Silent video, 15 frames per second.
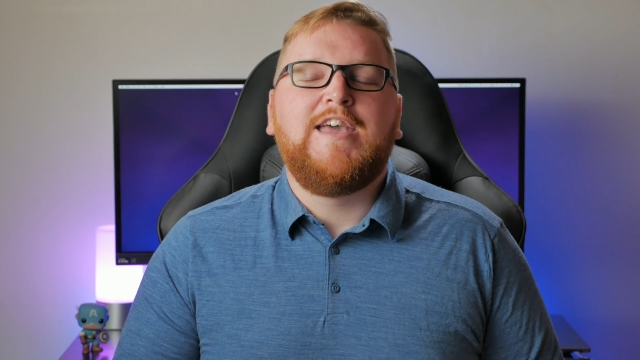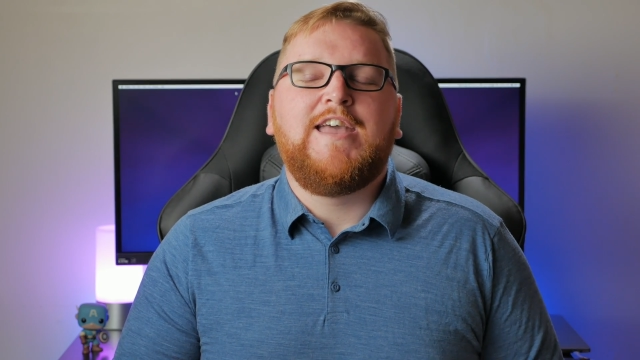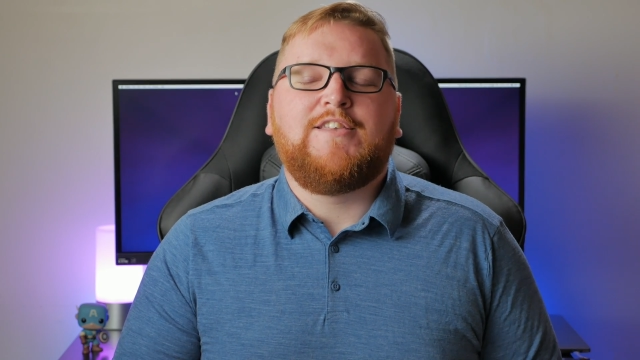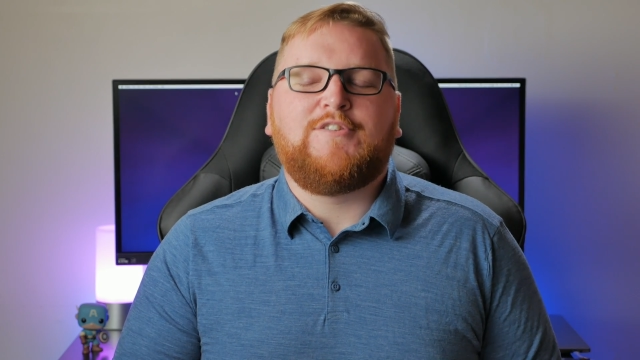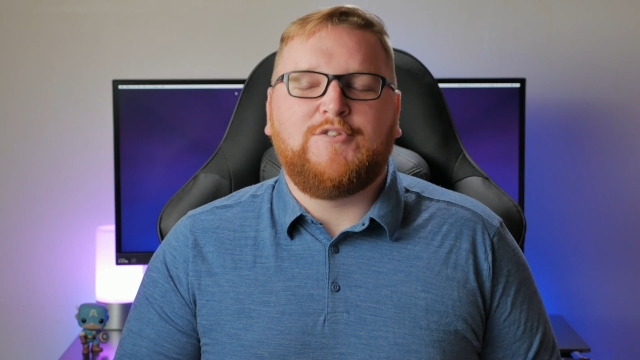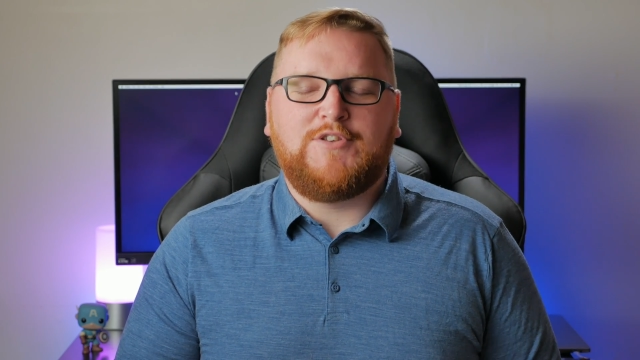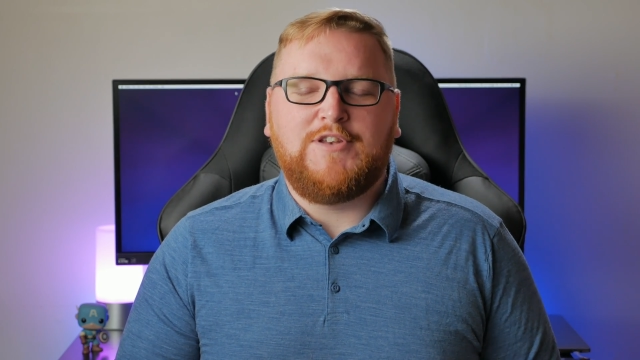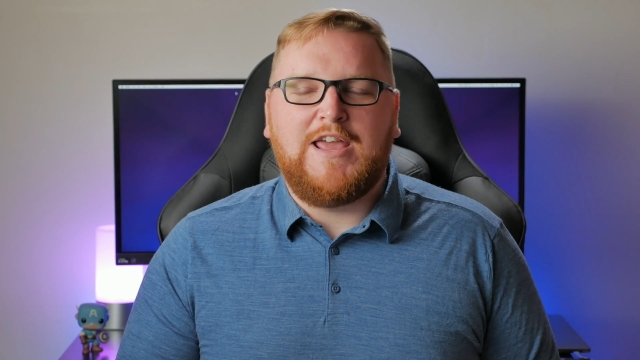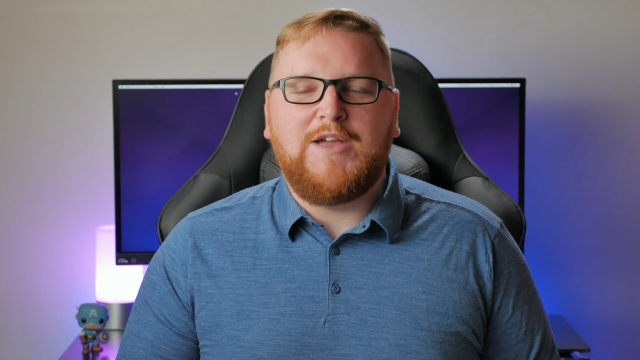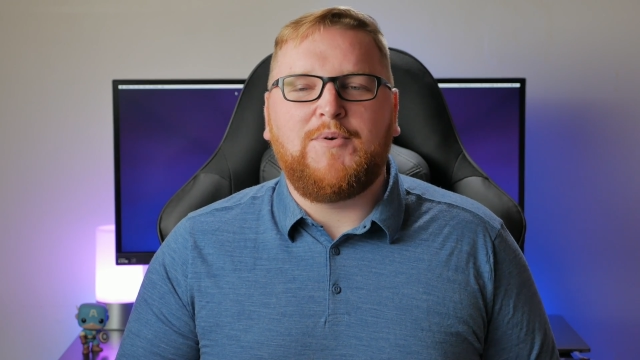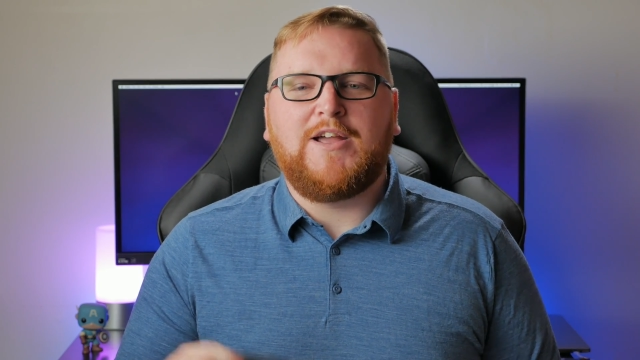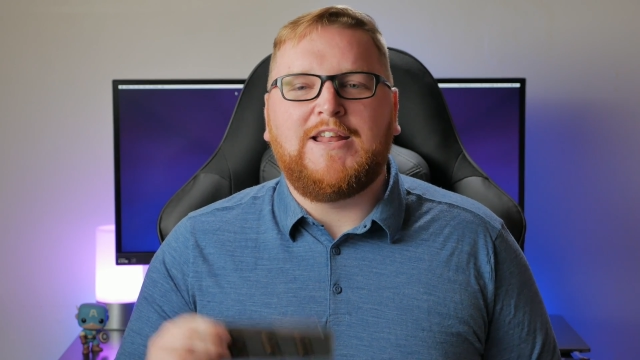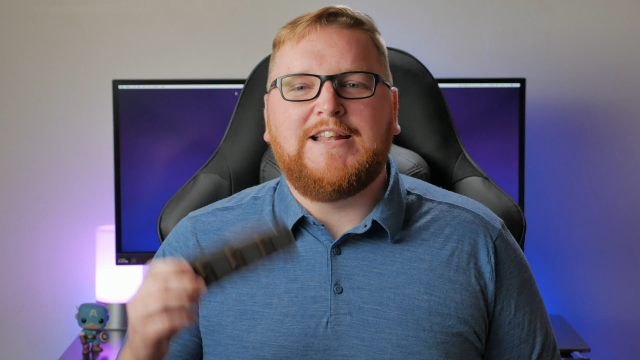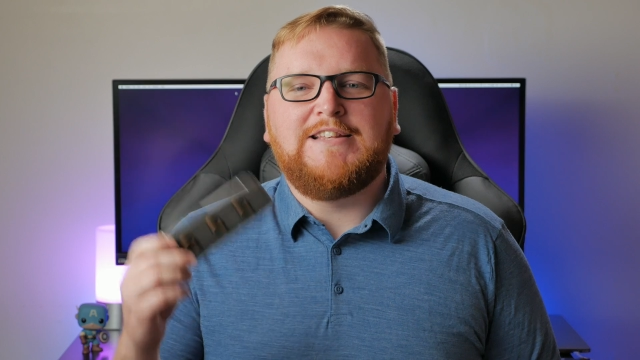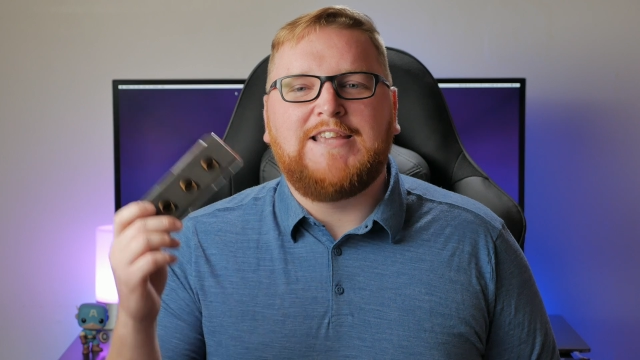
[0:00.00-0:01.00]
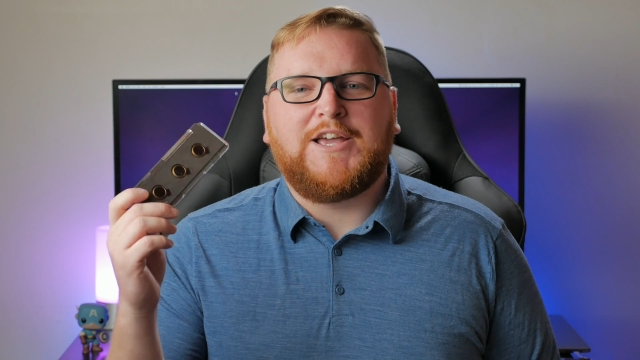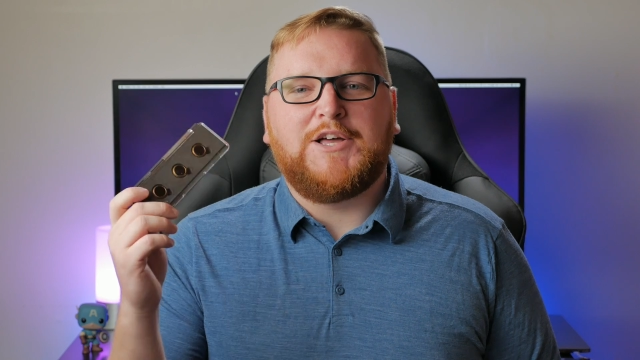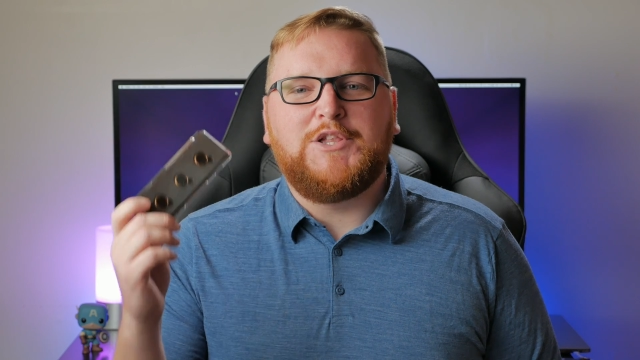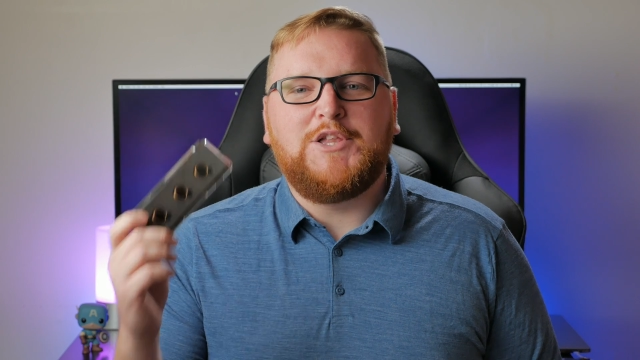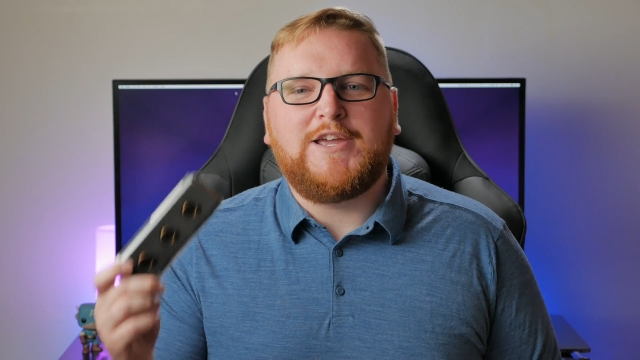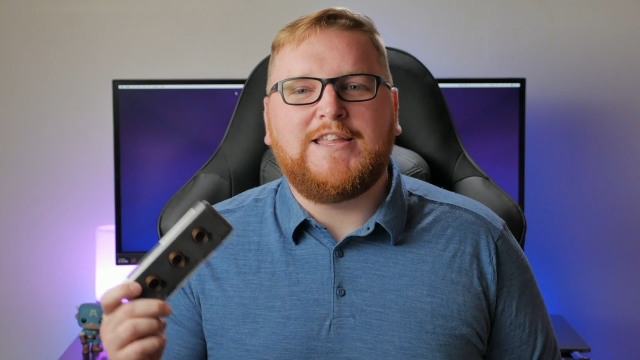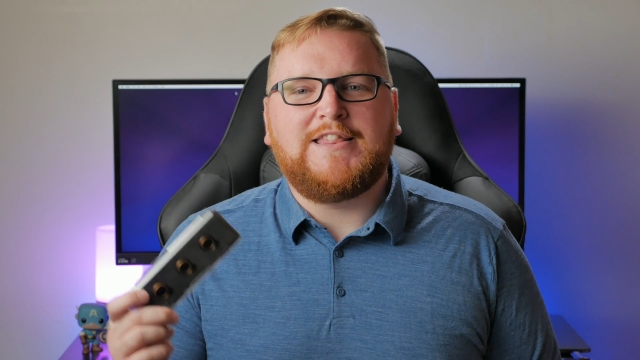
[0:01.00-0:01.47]
So today we're going to take a
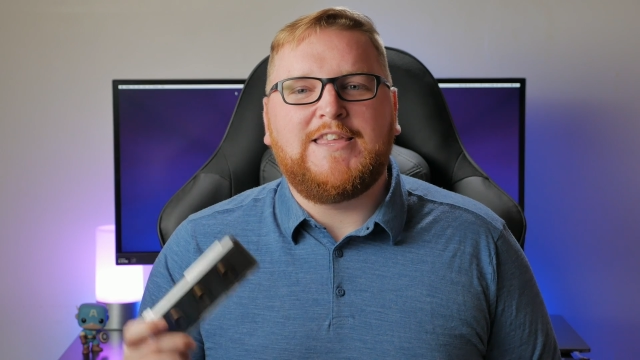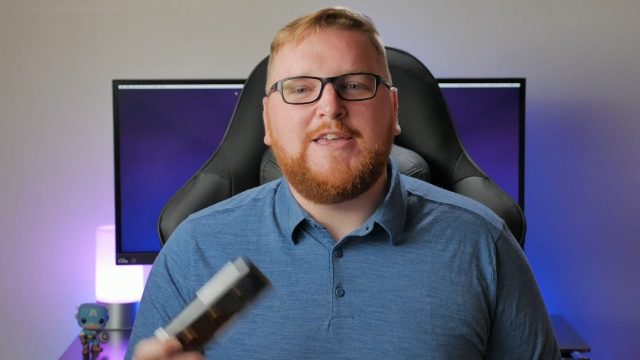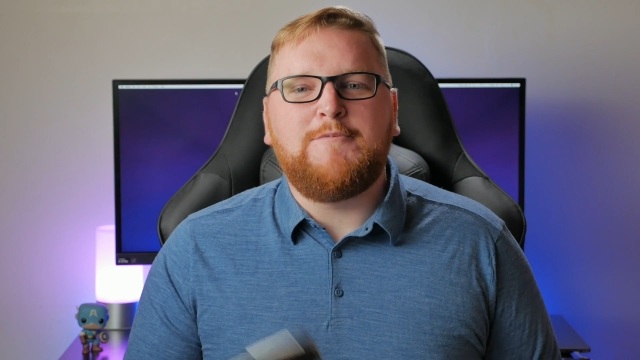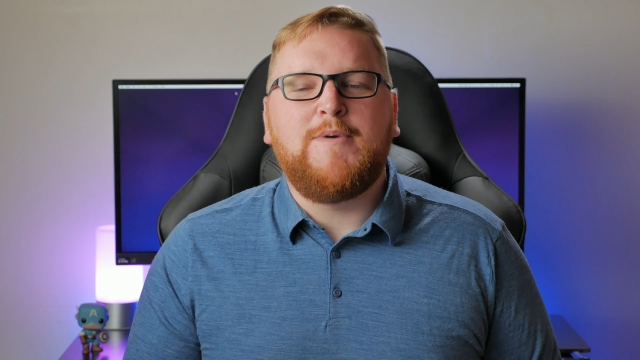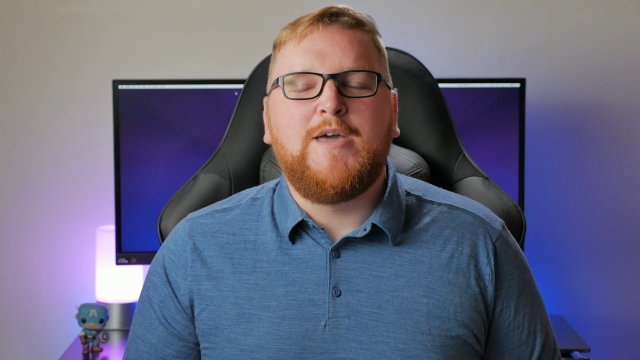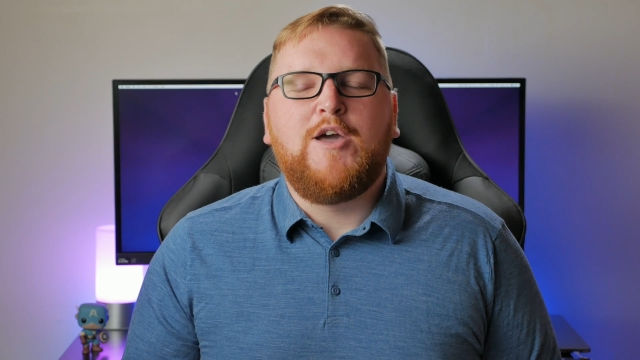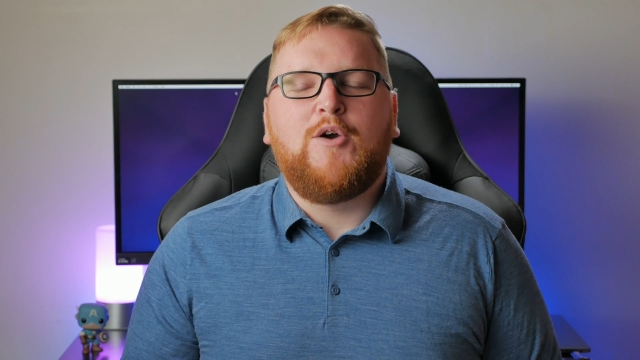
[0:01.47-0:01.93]
look at them,